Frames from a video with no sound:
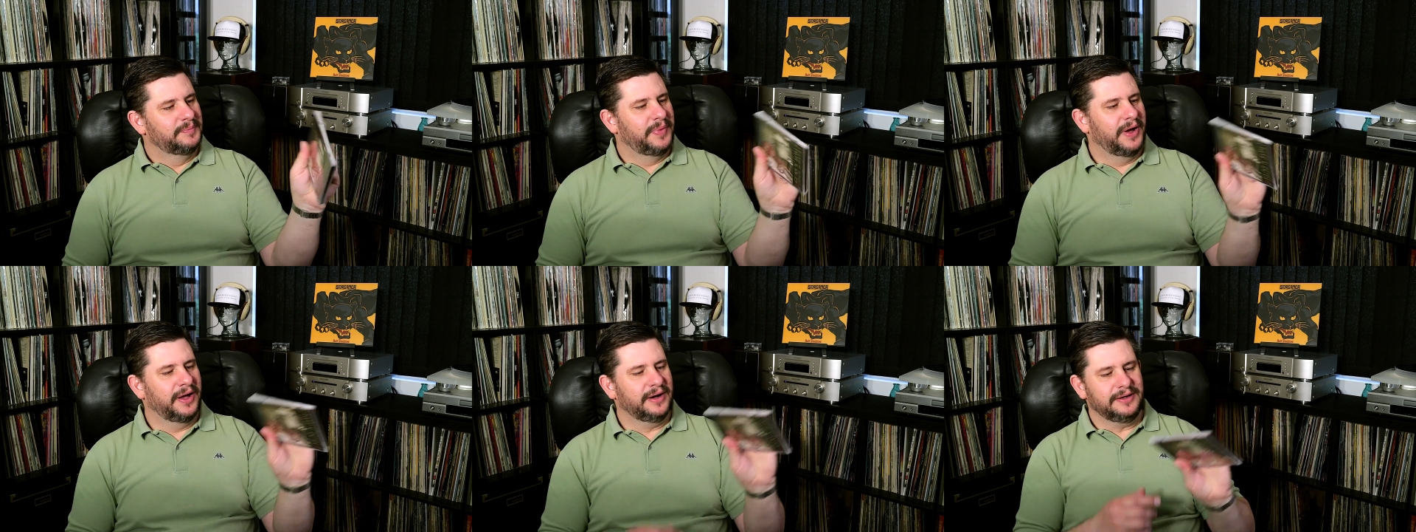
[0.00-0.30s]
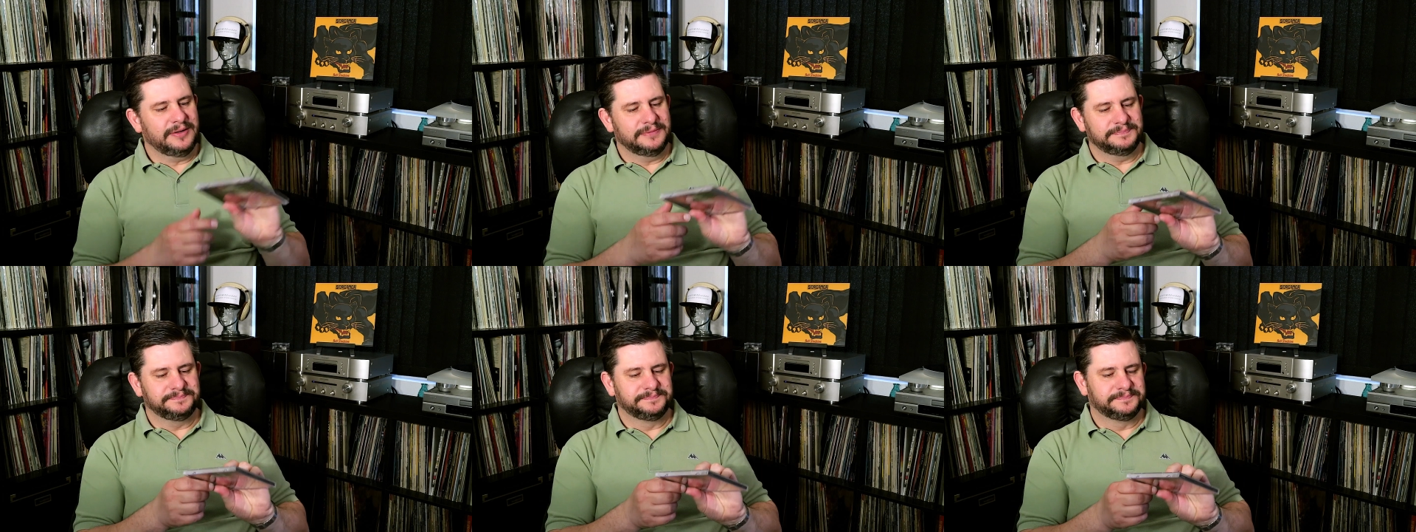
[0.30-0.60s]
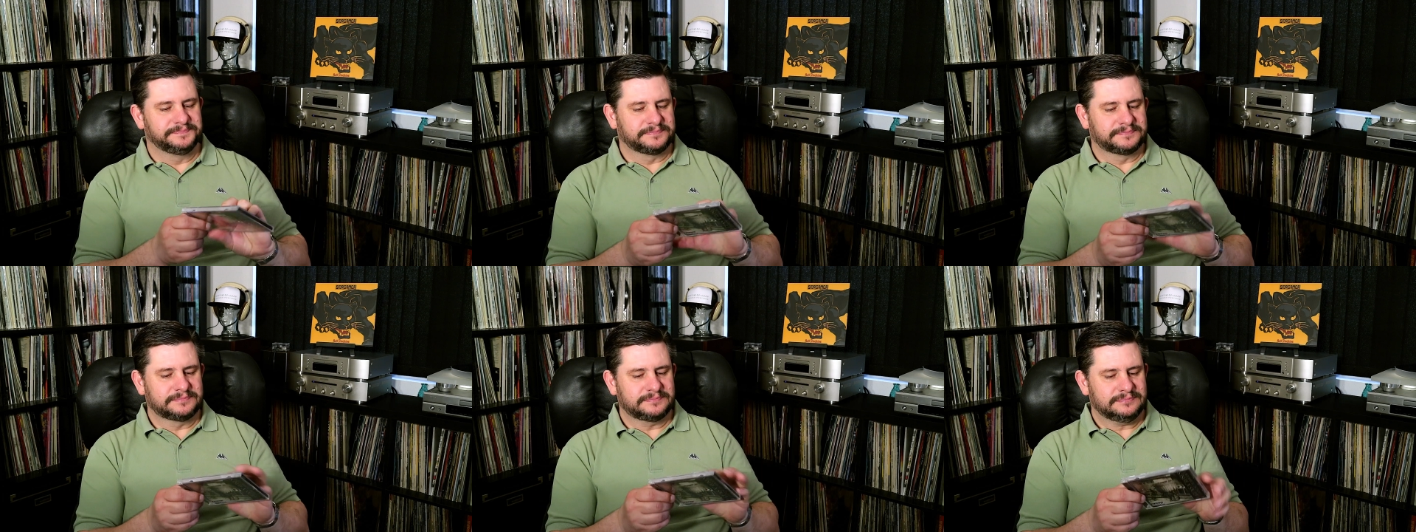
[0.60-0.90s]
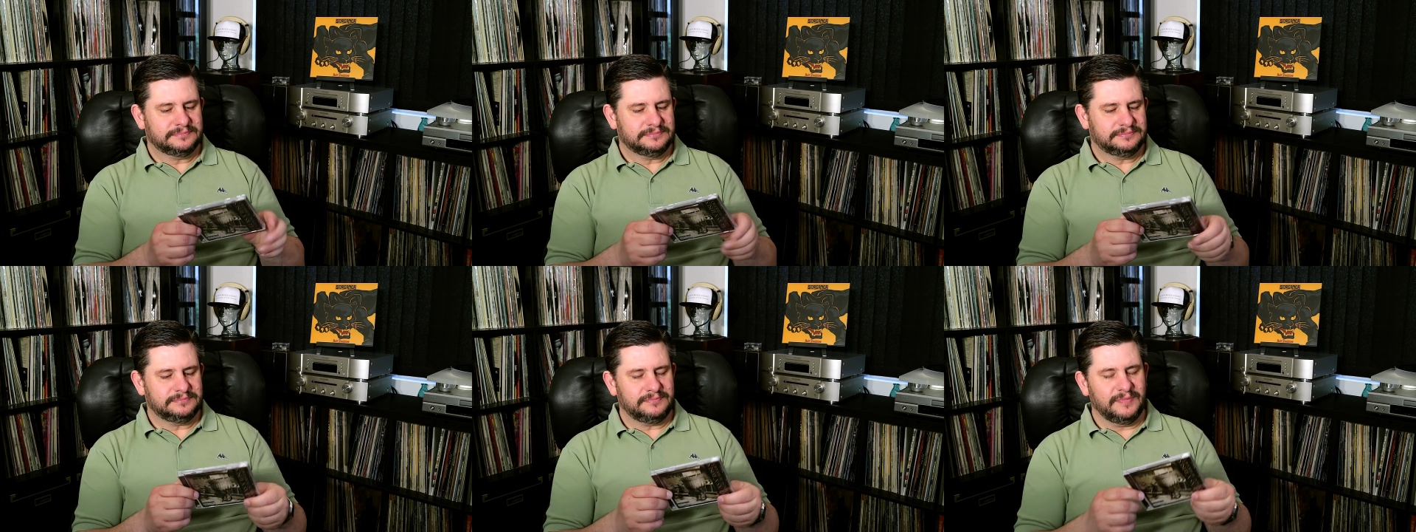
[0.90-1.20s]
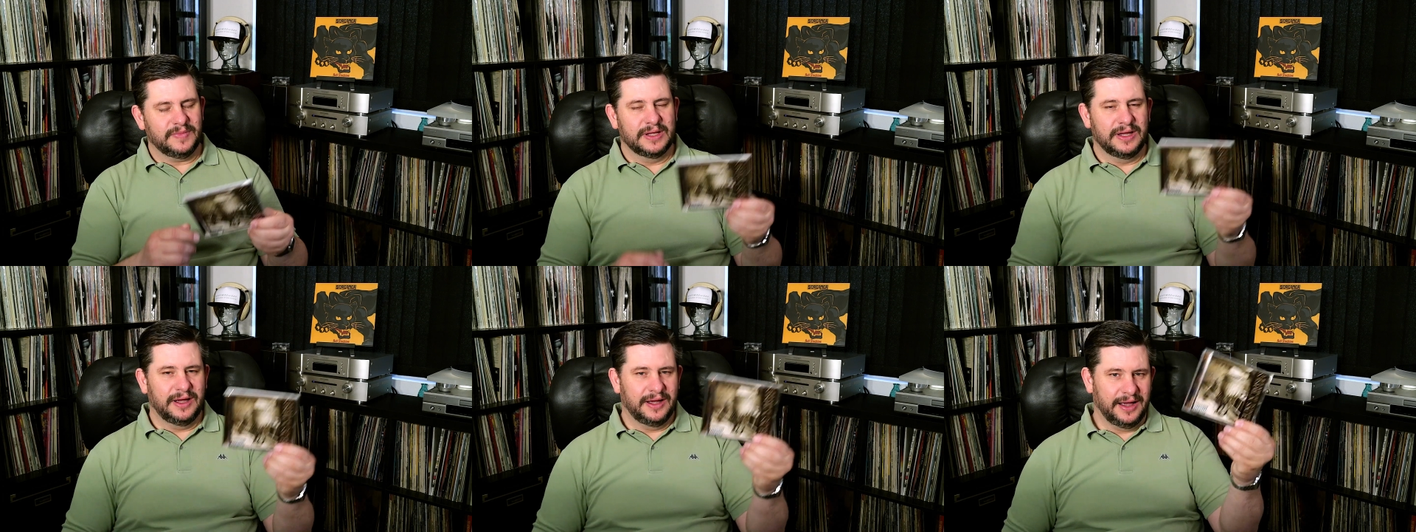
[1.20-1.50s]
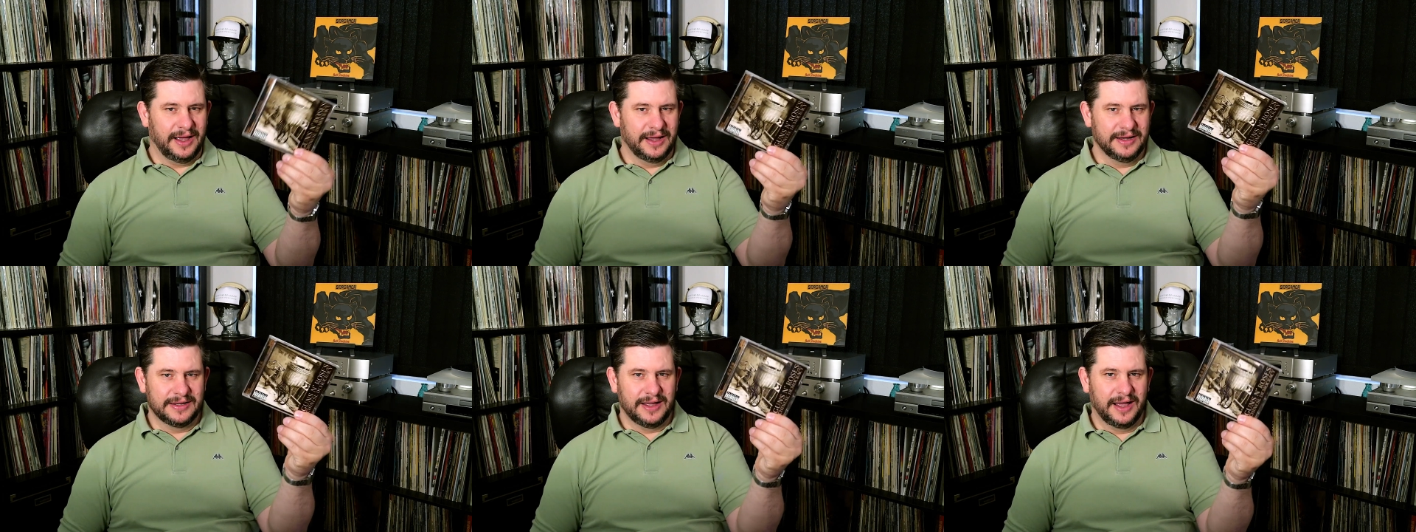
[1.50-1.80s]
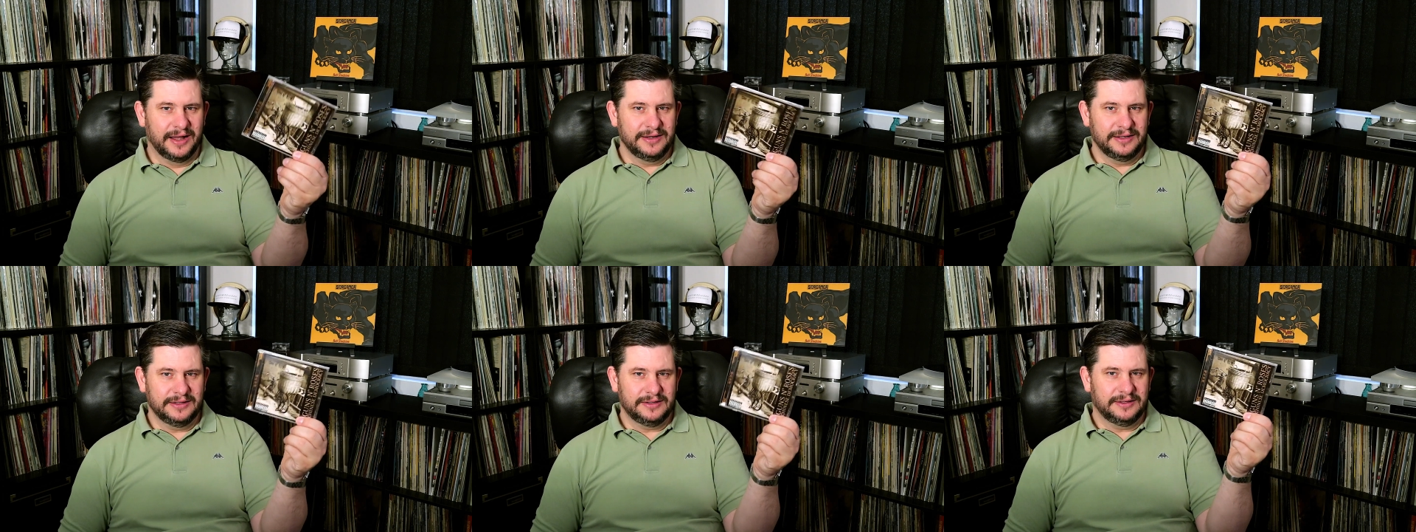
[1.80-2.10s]
But I
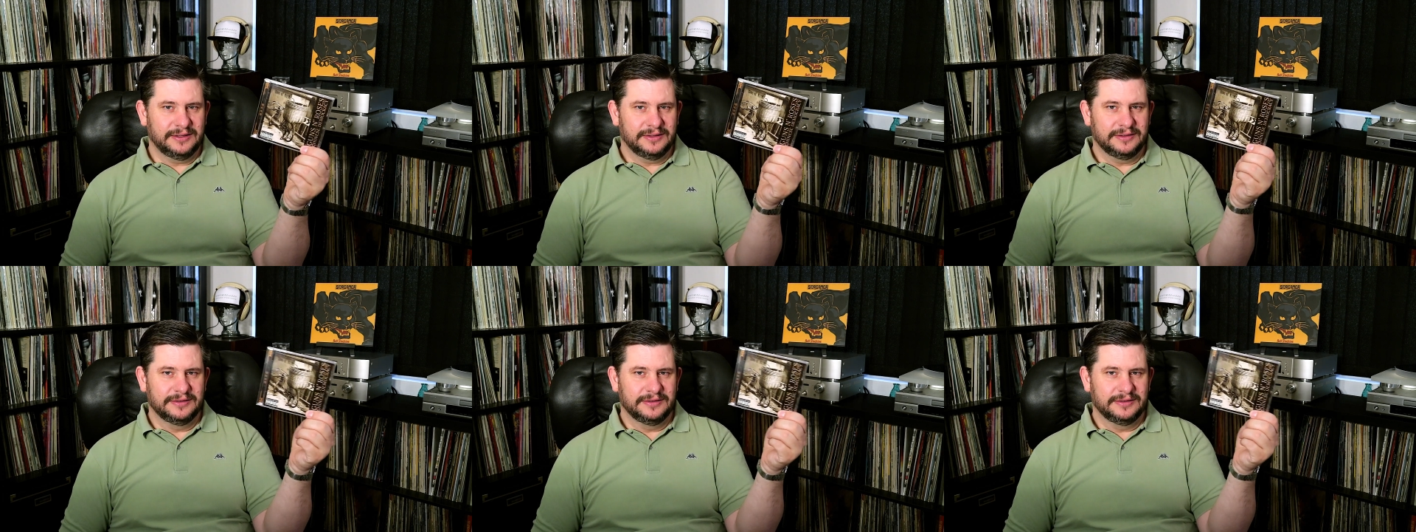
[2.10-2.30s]
got it